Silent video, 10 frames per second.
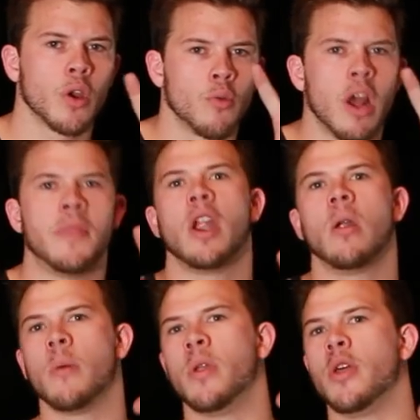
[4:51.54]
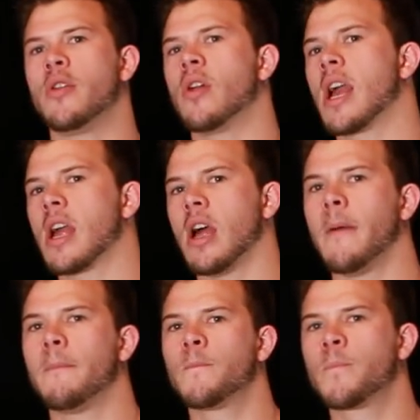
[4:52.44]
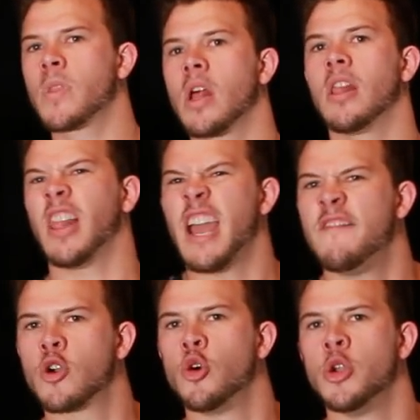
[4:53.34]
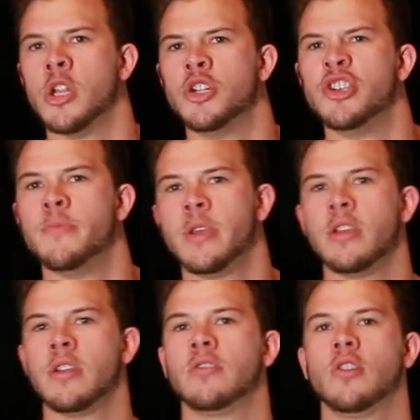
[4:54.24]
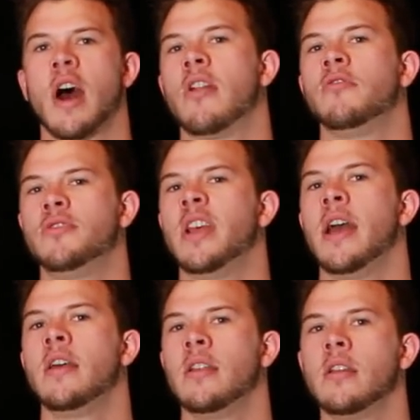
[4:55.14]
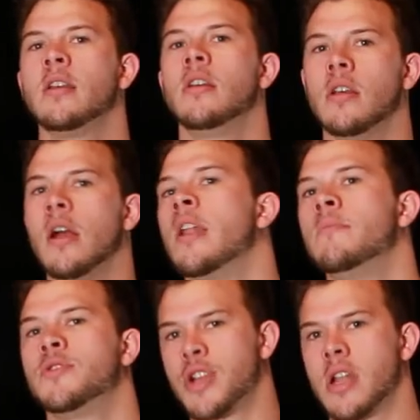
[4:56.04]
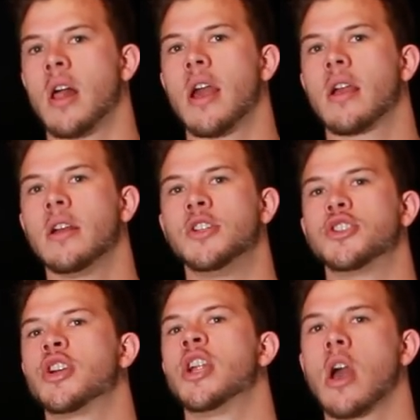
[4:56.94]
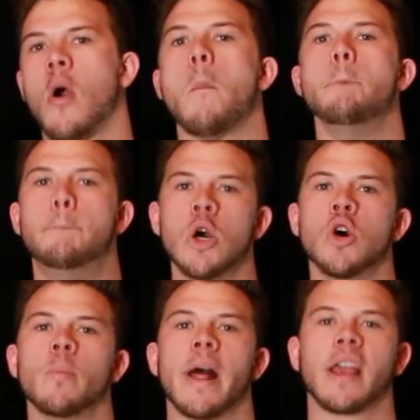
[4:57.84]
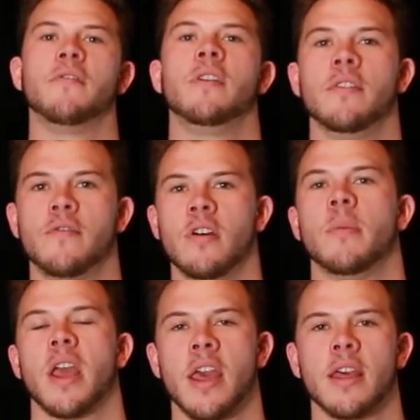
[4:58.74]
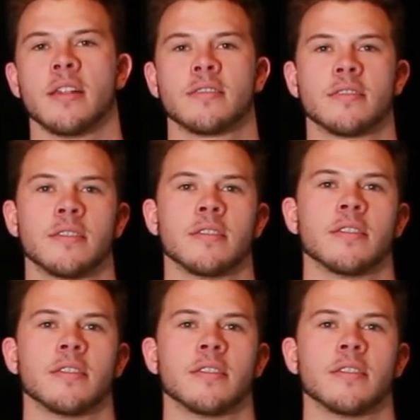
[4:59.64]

right there, I'm gonna throw like a life according to Jimmy, you know, so I don't say it. I'm just gonna like, it's just gonna go boom, like in front of my hands.